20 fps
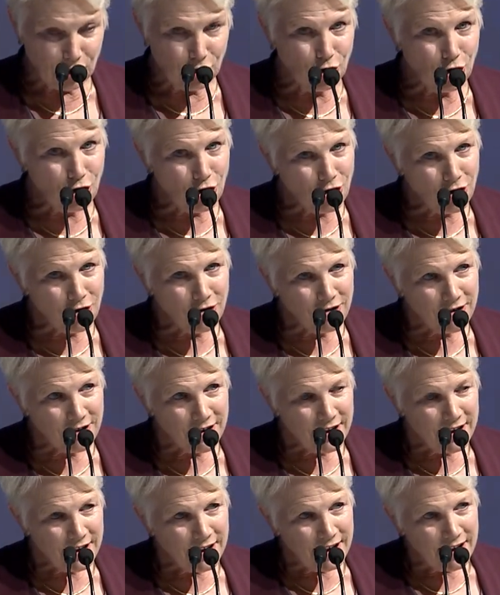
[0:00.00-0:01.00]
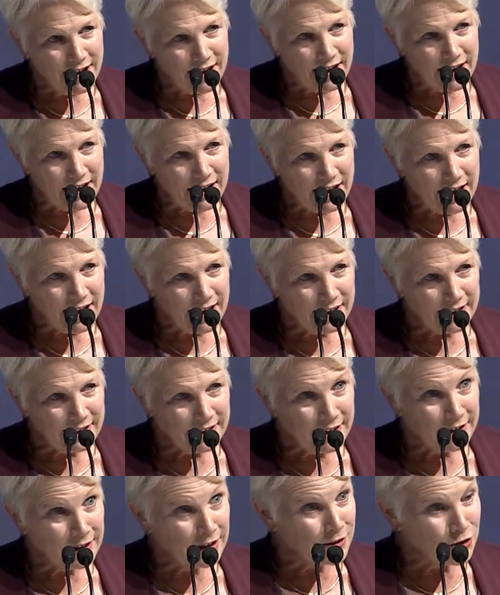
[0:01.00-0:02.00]
a long
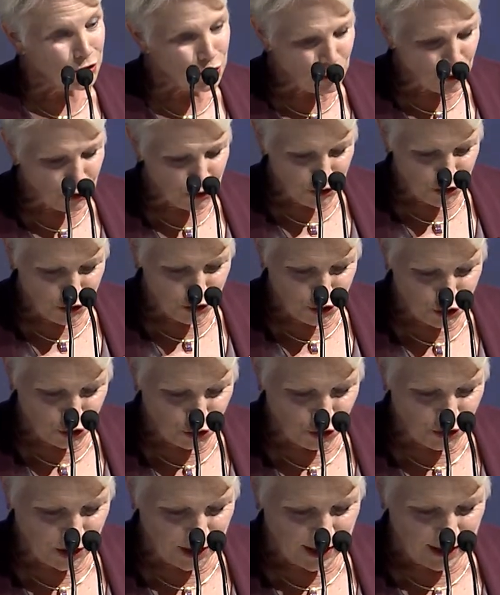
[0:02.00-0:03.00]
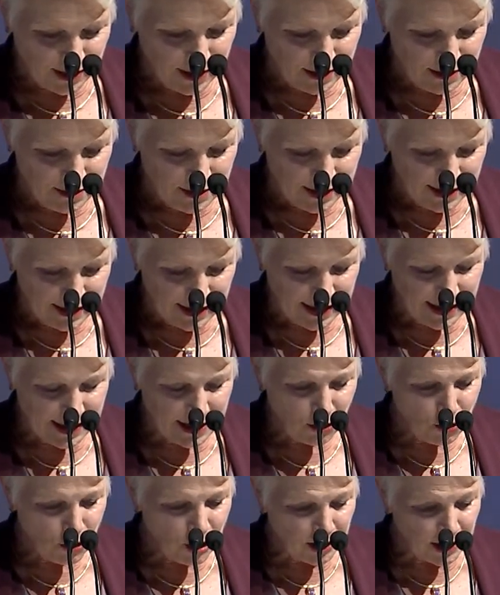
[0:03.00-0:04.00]
and an uncertain journey,
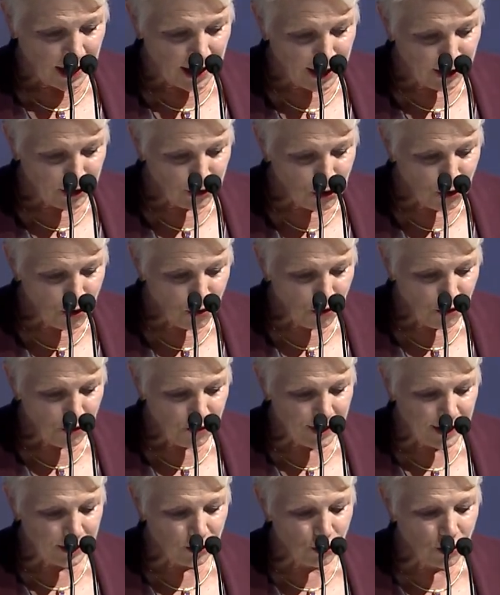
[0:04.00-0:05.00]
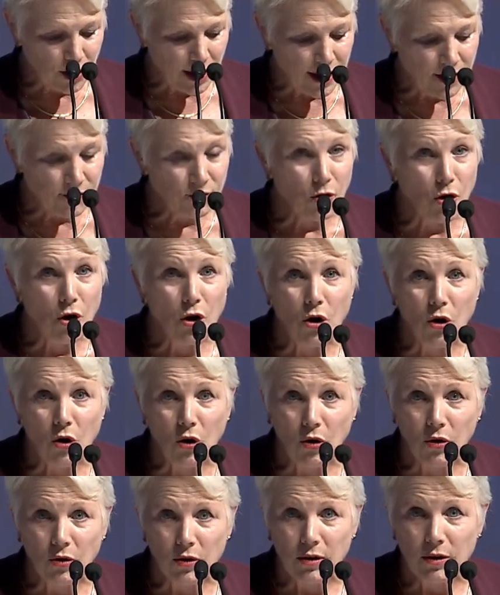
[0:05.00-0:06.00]
and I, I know that you have
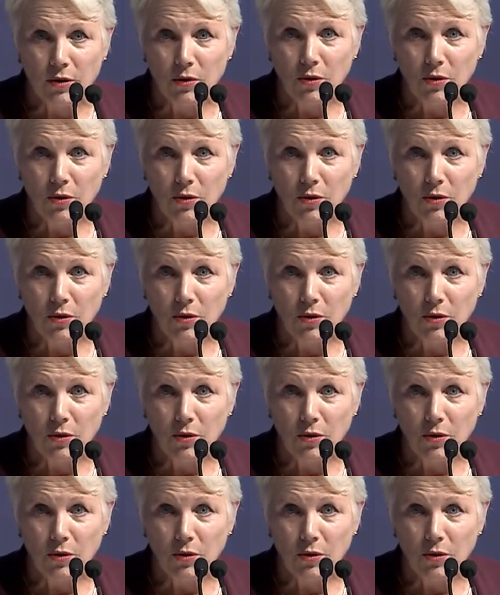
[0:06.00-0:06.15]
all